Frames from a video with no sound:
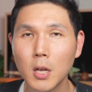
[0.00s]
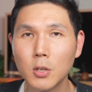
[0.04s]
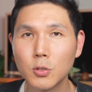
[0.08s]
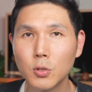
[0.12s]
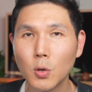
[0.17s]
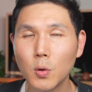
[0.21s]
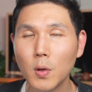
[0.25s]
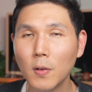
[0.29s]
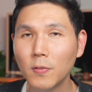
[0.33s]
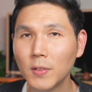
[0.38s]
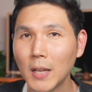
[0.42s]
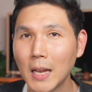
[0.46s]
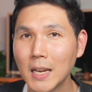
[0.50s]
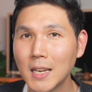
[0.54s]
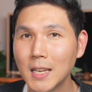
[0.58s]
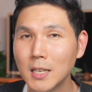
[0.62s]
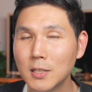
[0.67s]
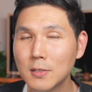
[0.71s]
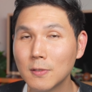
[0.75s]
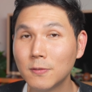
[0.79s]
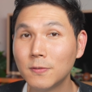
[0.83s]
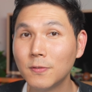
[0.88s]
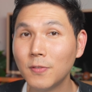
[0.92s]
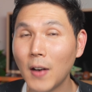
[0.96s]
So if they need
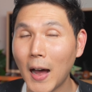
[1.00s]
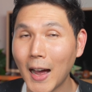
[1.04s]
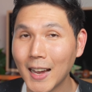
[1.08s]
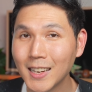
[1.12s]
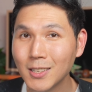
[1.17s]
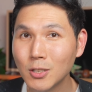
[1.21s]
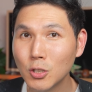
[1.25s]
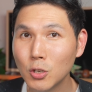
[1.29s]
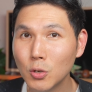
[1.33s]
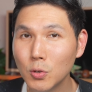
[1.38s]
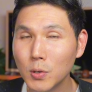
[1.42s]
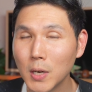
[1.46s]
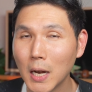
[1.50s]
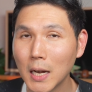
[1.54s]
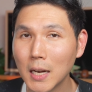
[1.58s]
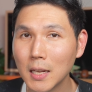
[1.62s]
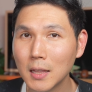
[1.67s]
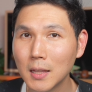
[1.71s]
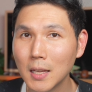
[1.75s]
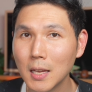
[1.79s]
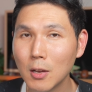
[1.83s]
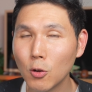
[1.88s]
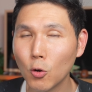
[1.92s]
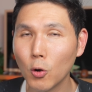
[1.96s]
to fine tune
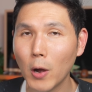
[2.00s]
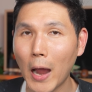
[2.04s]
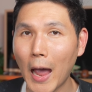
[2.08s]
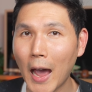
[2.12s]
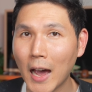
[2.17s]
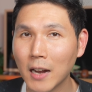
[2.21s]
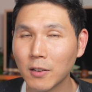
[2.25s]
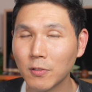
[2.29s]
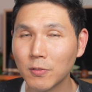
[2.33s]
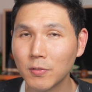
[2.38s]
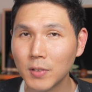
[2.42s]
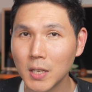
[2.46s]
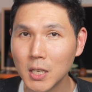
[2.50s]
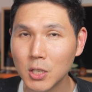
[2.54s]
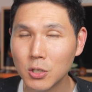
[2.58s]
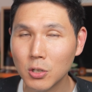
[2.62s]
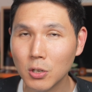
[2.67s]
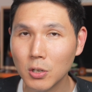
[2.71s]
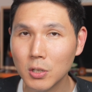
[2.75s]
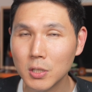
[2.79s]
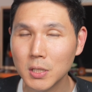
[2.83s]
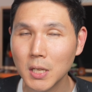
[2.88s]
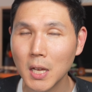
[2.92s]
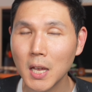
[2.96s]
anything or add
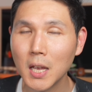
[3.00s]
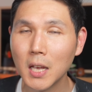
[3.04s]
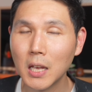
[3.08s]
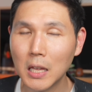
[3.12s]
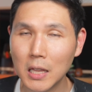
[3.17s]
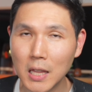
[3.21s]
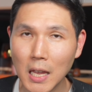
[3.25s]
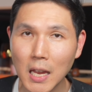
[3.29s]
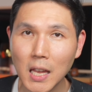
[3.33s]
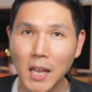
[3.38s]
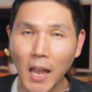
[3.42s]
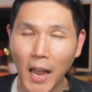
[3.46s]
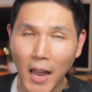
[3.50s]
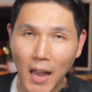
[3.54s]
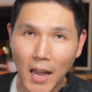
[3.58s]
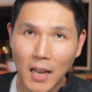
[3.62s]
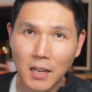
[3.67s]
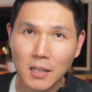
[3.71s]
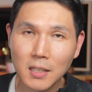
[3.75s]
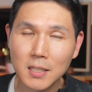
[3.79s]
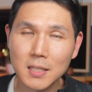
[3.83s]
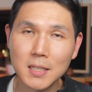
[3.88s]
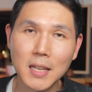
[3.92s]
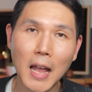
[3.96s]
features, they can
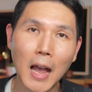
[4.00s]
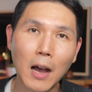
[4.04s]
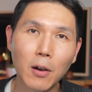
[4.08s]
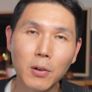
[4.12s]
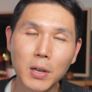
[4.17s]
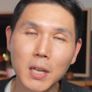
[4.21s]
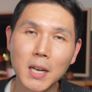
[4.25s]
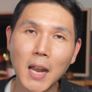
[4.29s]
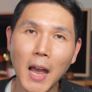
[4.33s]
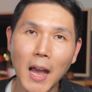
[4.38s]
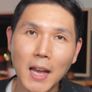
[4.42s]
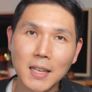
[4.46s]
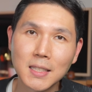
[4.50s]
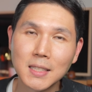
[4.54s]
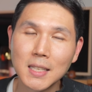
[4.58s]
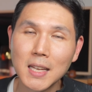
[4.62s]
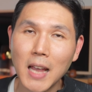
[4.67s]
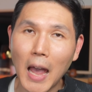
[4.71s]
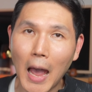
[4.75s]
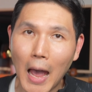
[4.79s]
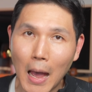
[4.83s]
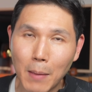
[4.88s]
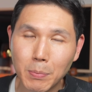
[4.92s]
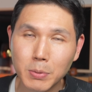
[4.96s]
because now it has
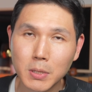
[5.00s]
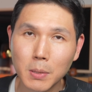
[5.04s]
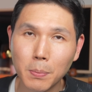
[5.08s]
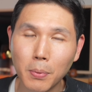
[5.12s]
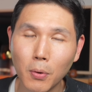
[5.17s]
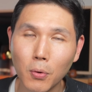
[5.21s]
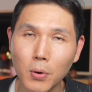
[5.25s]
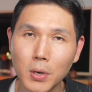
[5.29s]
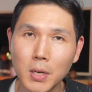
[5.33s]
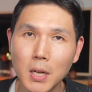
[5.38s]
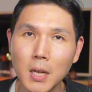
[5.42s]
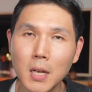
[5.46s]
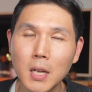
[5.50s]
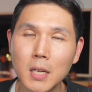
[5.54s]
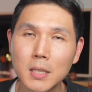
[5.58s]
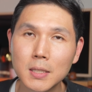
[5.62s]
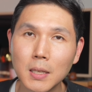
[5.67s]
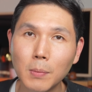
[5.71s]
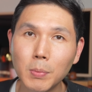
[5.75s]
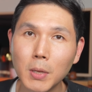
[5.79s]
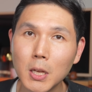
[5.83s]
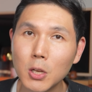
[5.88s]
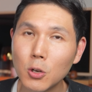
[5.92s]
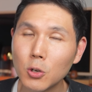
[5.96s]
the app support,
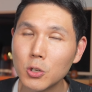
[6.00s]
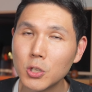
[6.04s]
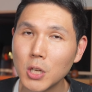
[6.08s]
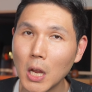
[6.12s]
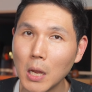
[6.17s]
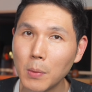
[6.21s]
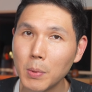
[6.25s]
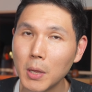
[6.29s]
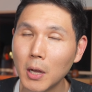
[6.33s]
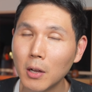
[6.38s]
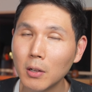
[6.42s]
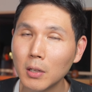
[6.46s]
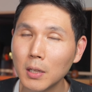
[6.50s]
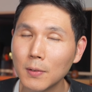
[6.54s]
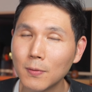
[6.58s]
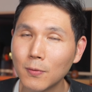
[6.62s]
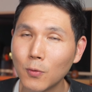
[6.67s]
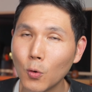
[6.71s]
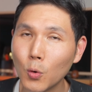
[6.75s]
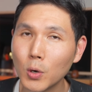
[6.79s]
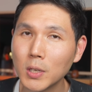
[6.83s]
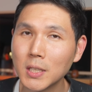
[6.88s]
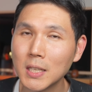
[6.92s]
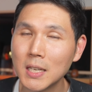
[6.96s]
something your JBL Clip
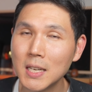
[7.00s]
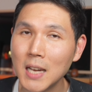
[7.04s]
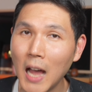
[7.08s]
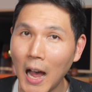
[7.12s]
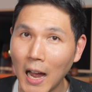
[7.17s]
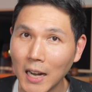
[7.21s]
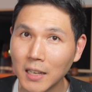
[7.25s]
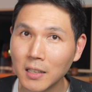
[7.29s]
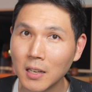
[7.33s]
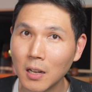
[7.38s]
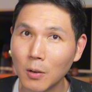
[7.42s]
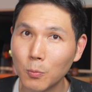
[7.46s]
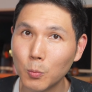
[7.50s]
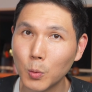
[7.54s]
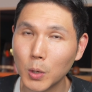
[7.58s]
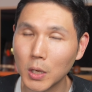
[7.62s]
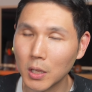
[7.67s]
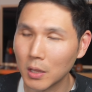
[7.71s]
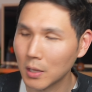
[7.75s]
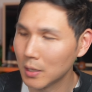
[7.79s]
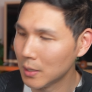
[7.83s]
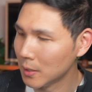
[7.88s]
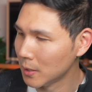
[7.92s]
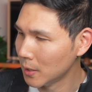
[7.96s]
4 did not come
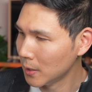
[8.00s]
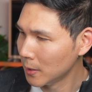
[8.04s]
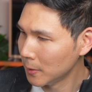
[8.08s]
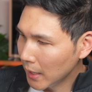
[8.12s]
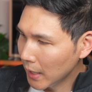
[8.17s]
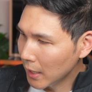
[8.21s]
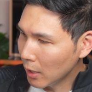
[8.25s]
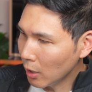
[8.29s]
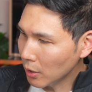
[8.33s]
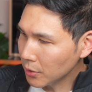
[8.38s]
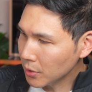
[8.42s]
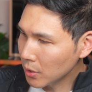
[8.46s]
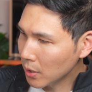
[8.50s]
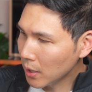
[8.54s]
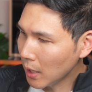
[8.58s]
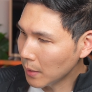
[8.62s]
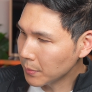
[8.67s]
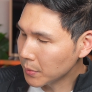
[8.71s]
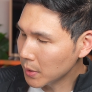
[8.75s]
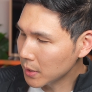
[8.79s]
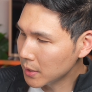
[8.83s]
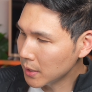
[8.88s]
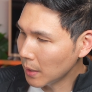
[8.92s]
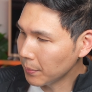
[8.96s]
with. It also
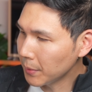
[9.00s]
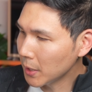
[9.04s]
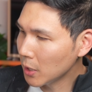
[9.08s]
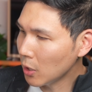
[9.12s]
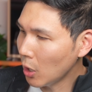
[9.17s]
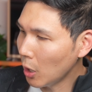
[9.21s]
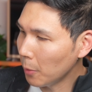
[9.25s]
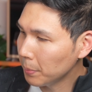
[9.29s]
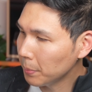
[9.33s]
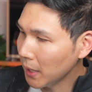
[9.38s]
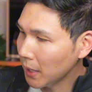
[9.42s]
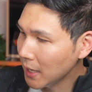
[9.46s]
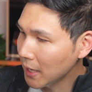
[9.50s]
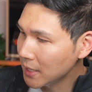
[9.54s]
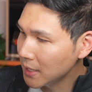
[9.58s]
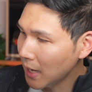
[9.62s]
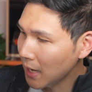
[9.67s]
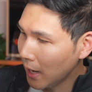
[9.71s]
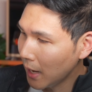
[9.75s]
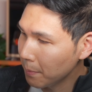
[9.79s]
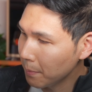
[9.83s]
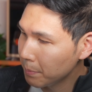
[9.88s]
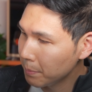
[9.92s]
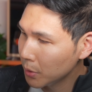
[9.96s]
comes with something called
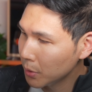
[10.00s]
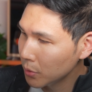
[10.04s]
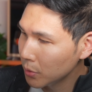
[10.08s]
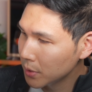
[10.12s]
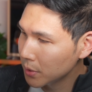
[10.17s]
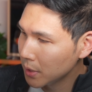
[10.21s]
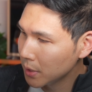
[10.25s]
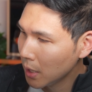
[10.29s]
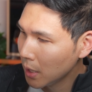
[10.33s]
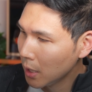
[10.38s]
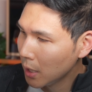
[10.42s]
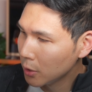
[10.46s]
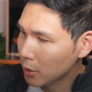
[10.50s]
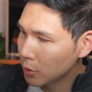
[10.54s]
Playtime Boost.